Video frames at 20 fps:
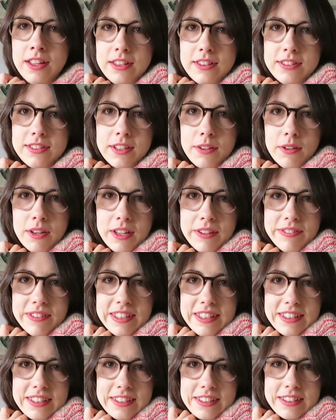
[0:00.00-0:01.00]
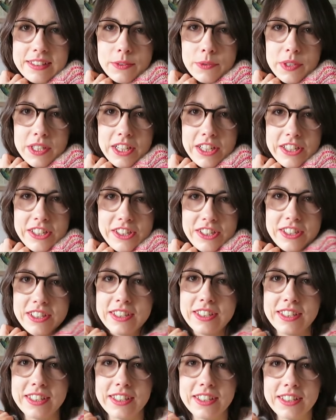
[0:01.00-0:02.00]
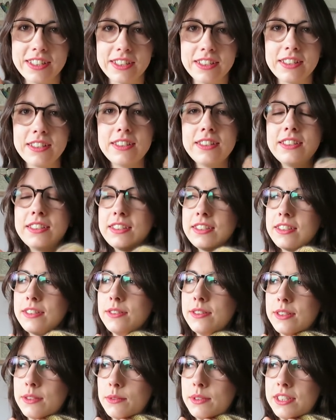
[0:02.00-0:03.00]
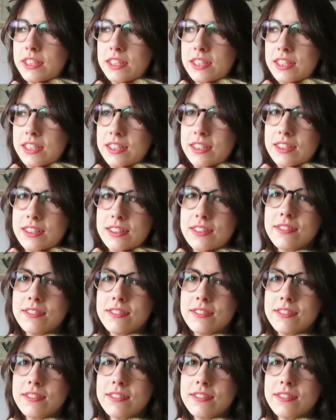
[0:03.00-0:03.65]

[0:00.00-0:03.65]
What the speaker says: It's so lovely to squish. Just so squishy.